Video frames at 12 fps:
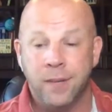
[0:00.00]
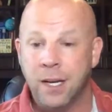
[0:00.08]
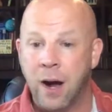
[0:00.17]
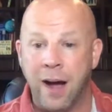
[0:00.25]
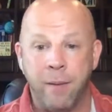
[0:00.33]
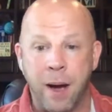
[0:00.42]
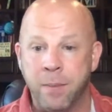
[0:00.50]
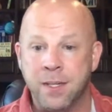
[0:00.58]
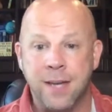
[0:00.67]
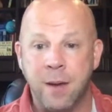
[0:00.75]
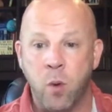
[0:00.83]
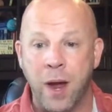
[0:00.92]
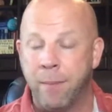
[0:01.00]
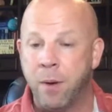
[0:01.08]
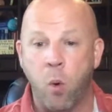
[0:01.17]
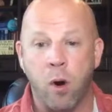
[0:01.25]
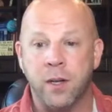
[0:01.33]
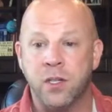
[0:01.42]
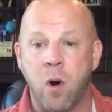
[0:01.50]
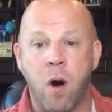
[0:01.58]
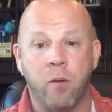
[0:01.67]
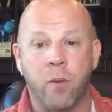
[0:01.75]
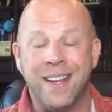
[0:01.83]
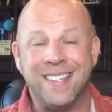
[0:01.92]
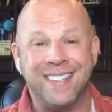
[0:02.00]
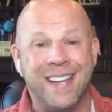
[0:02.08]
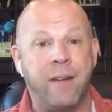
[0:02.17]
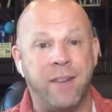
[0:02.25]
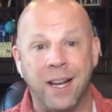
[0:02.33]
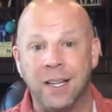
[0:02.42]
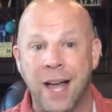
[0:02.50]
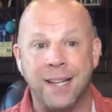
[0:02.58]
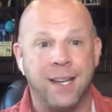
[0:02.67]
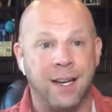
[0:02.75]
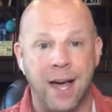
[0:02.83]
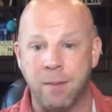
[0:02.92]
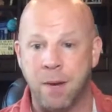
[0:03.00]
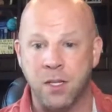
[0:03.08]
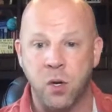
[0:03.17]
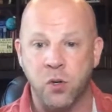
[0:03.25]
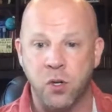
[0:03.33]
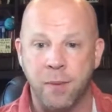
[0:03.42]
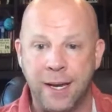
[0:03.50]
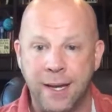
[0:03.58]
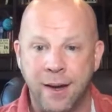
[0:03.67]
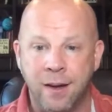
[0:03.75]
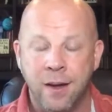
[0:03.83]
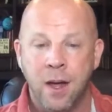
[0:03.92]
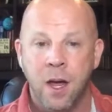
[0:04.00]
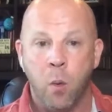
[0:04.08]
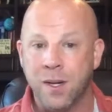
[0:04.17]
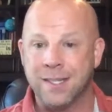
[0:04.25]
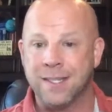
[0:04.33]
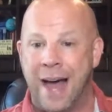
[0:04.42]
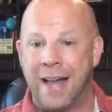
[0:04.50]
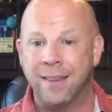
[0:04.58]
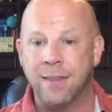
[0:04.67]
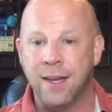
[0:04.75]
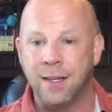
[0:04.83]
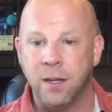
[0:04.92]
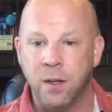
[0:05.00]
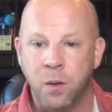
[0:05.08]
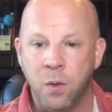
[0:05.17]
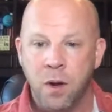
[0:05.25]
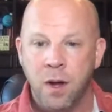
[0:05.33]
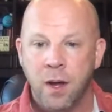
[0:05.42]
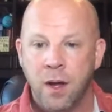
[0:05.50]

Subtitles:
I'm the same way. I've been working so hard recently. I've neglected a lot of my social media, which is not the thing to do.